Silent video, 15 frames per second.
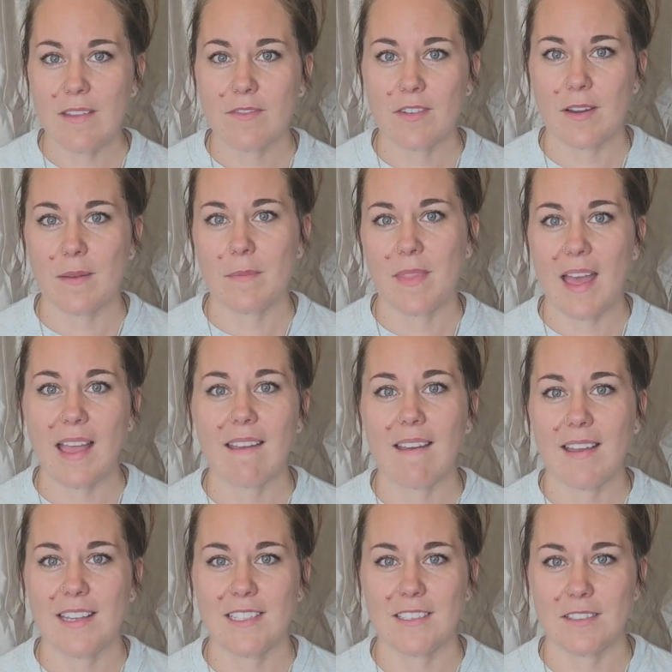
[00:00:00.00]
from that
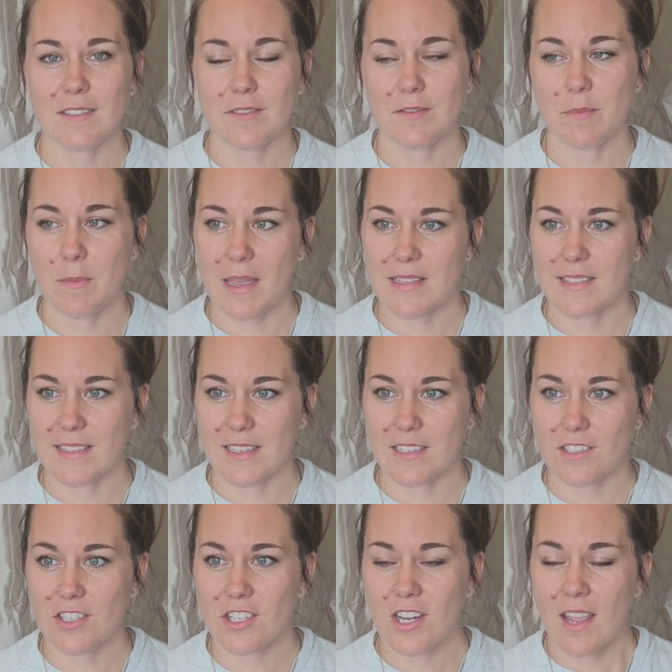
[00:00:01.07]
kind of
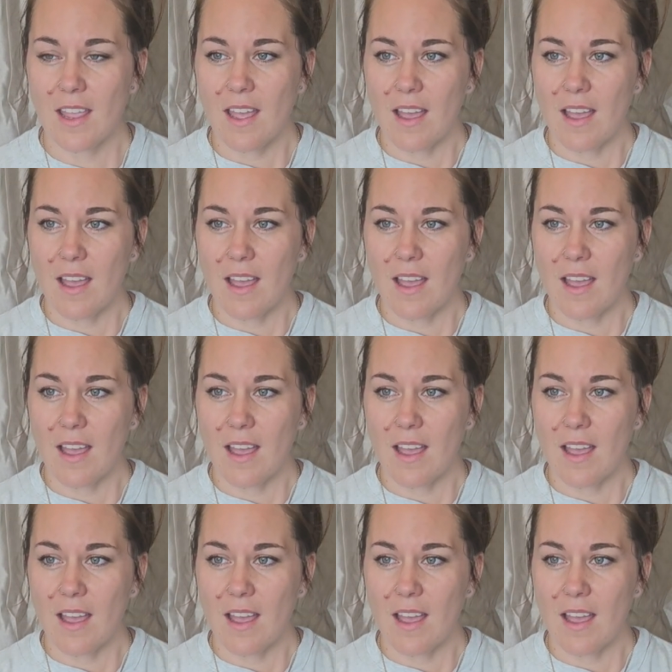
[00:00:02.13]
message.